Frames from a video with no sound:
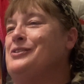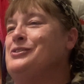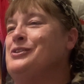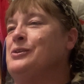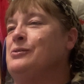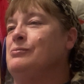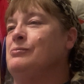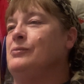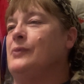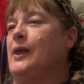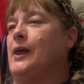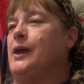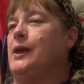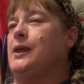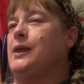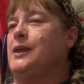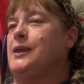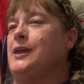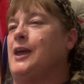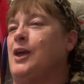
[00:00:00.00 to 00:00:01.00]
him, like
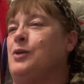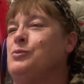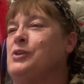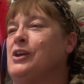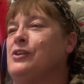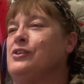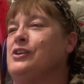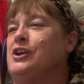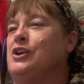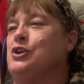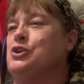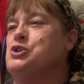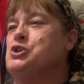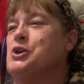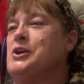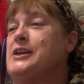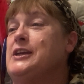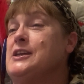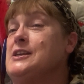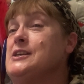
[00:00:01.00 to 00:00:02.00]
he came down to get a
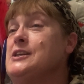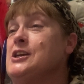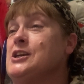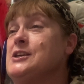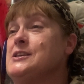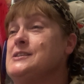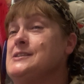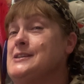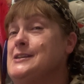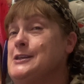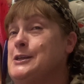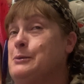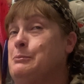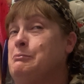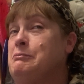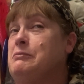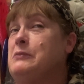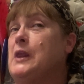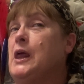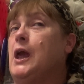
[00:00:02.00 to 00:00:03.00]
drink and he seen him.